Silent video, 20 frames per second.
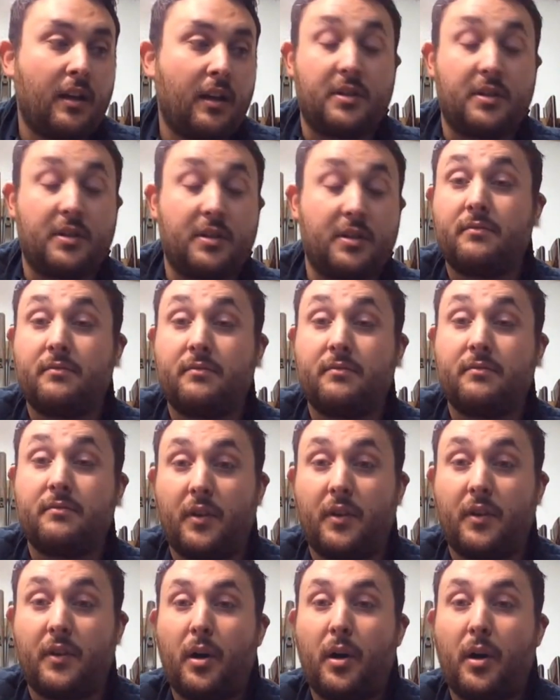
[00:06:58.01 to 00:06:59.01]
which is
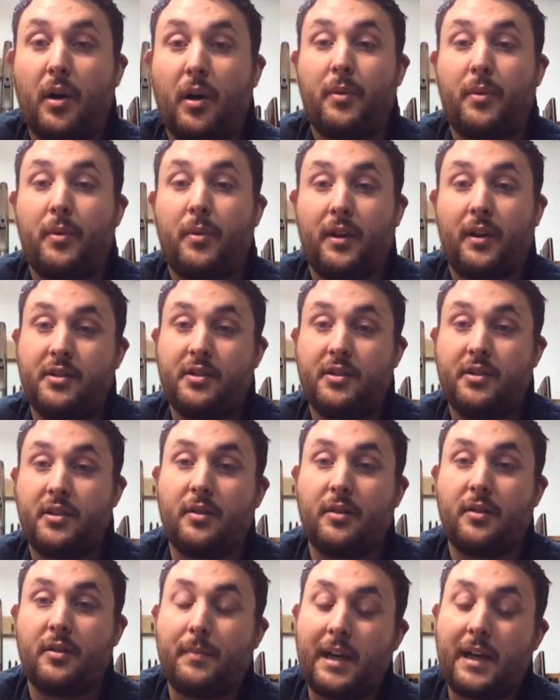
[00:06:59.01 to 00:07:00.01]
very popular as you
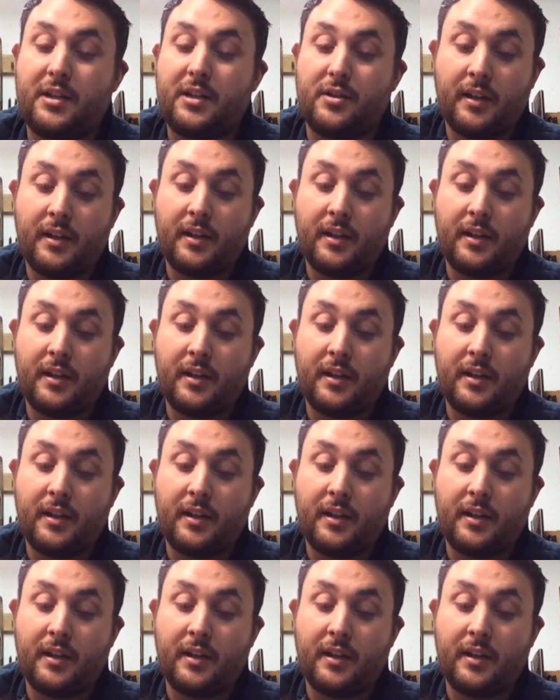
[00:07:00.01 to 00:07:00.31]
can imagine.